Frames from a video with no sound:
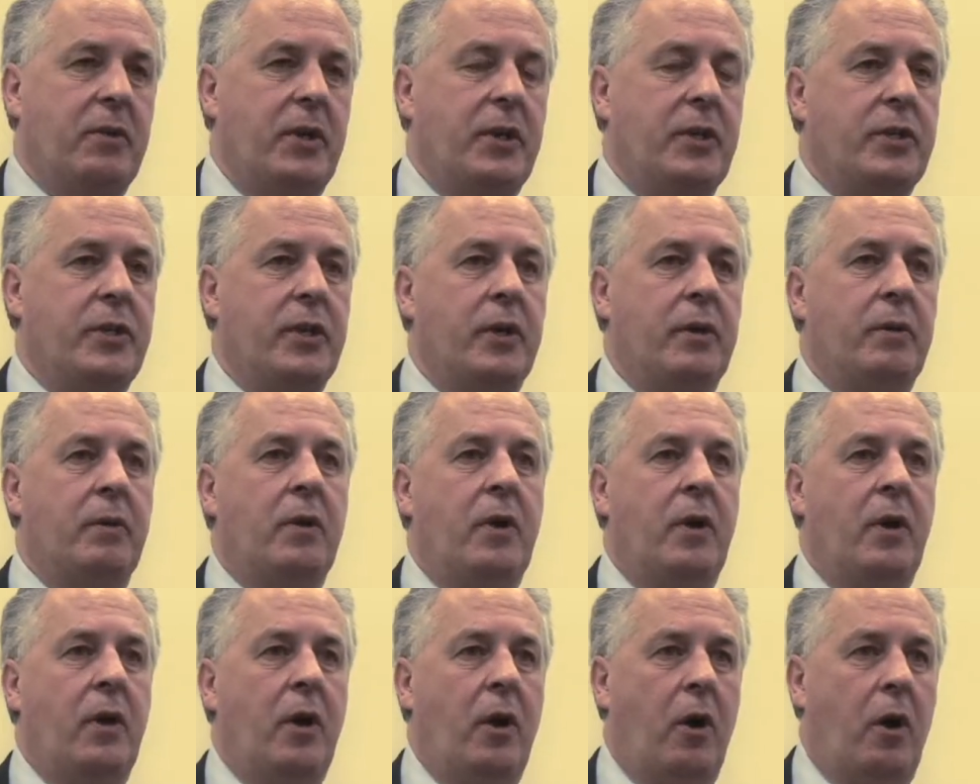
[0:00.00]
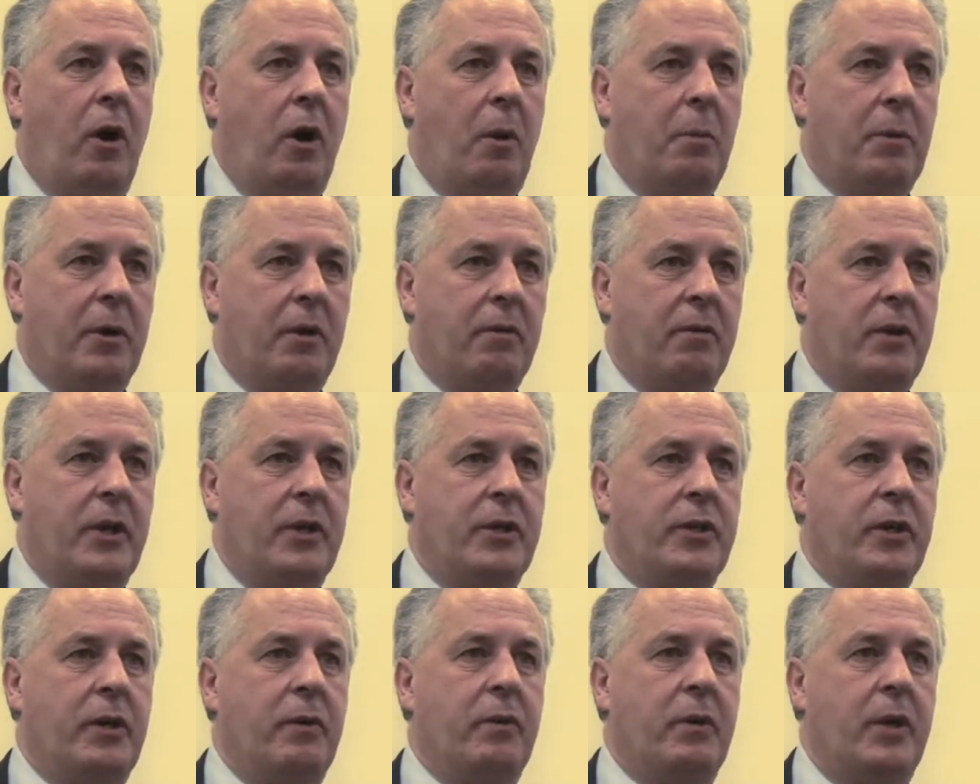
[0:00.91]
ratio, omega
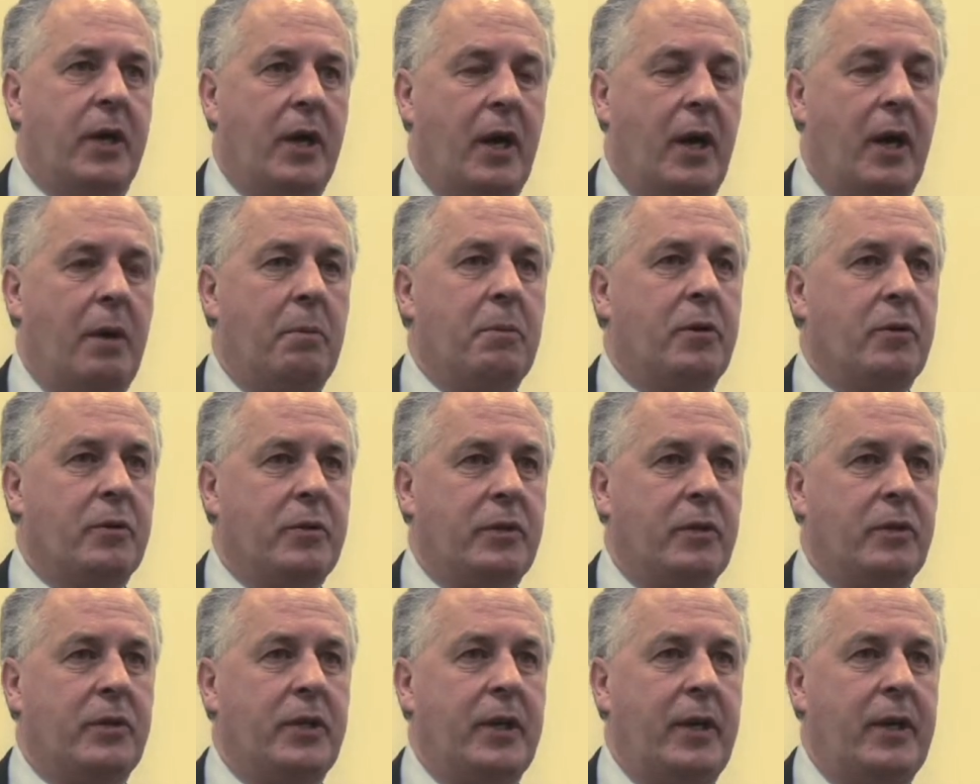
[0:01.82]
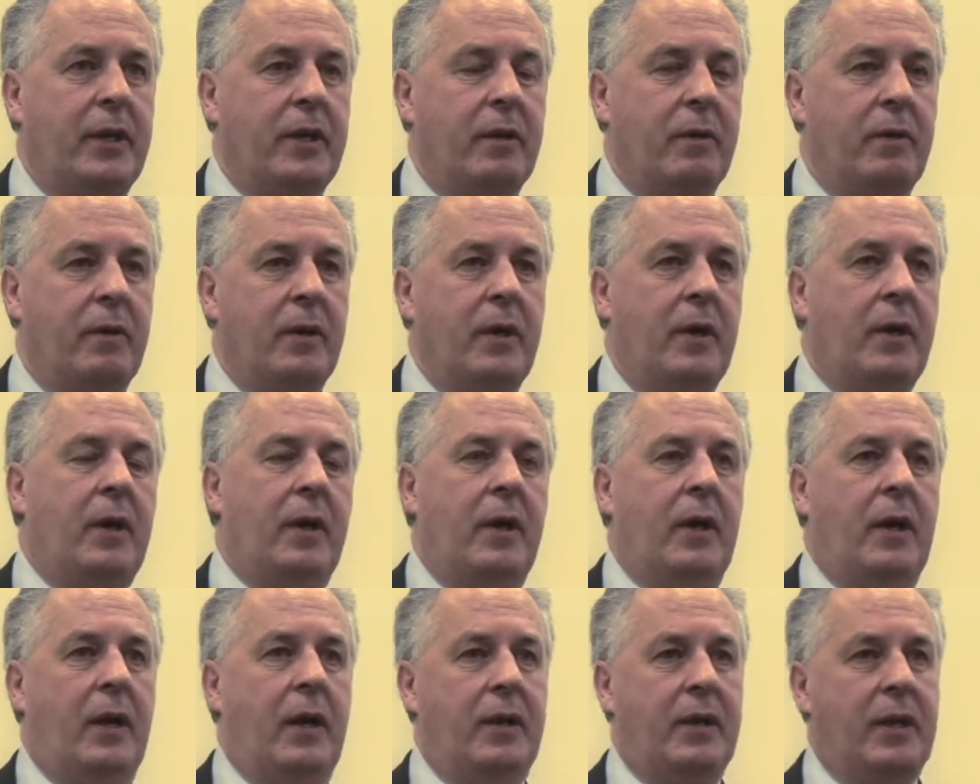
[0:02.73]
ratio, Karma or Sortino.
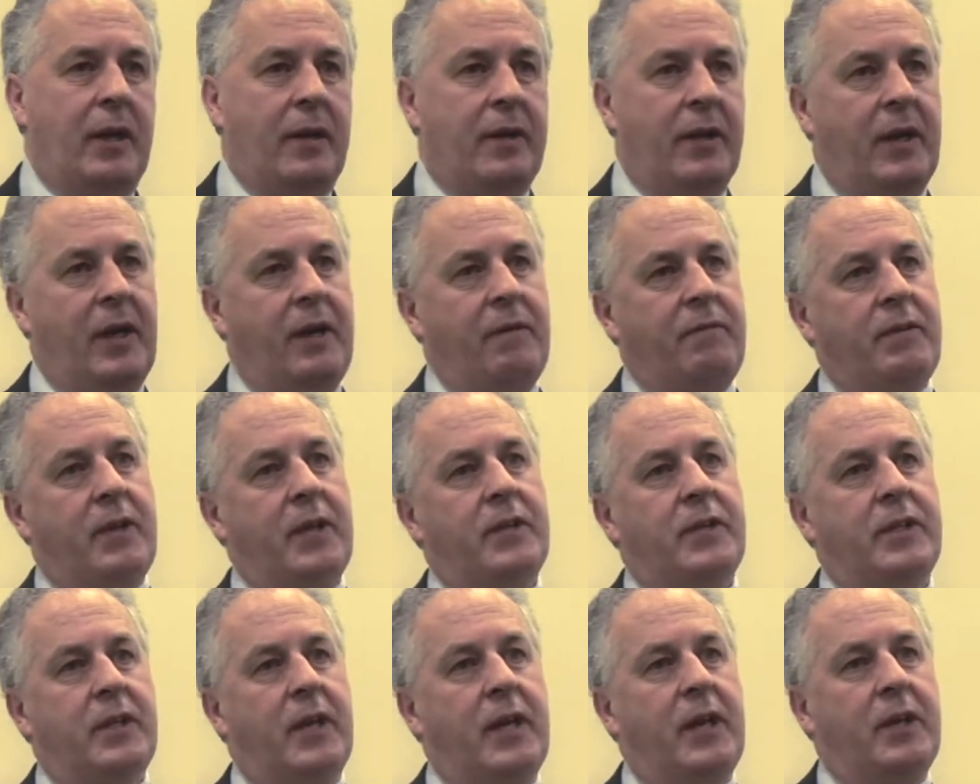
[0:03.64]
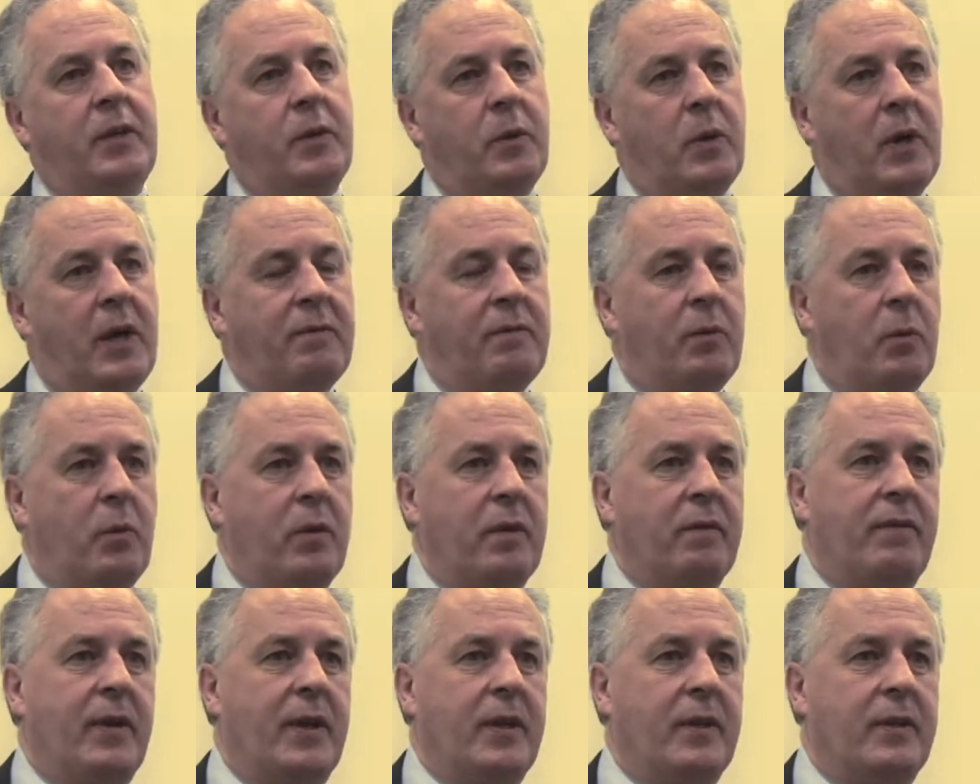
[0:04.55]
And down the left-hand side, you'll have all the
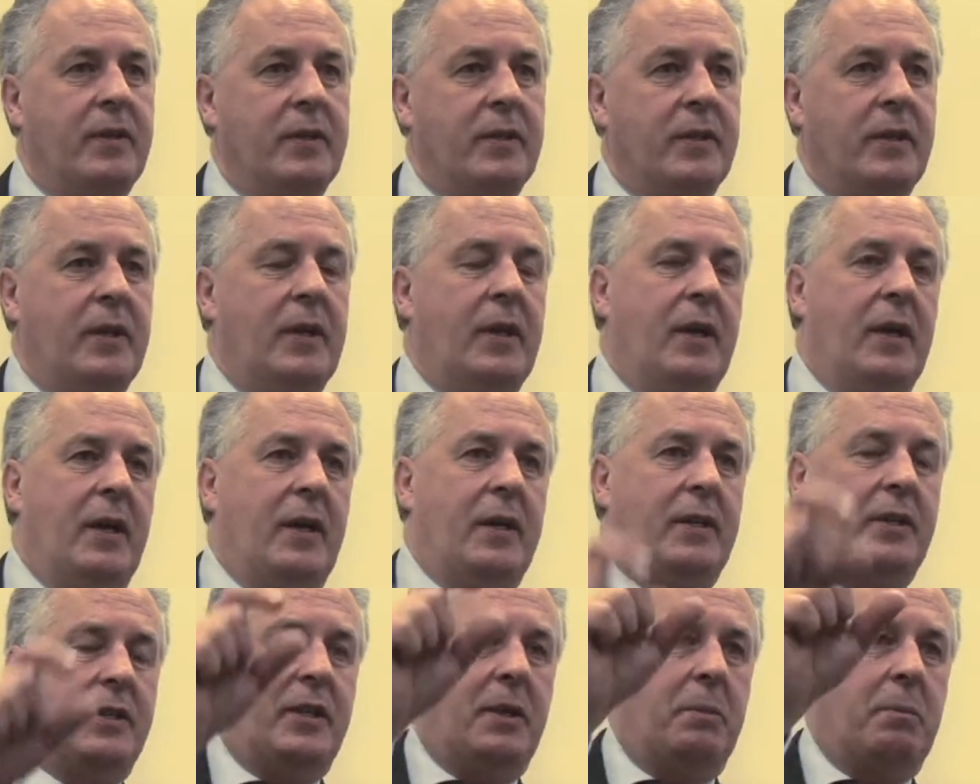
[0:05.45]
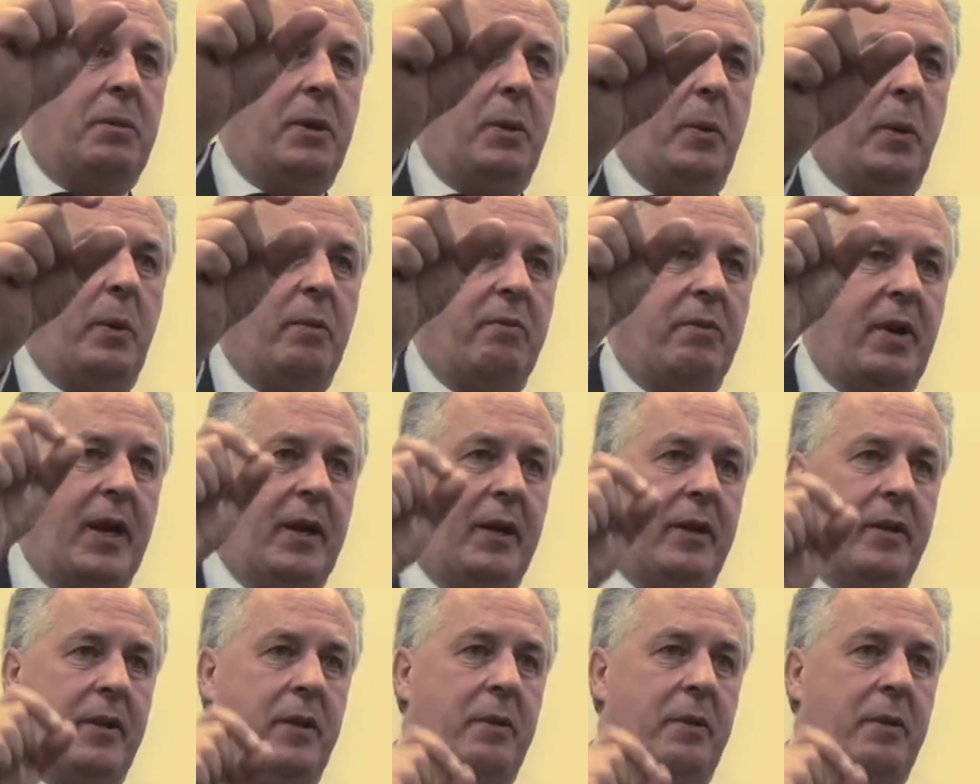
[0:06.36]
funds. And simply we rank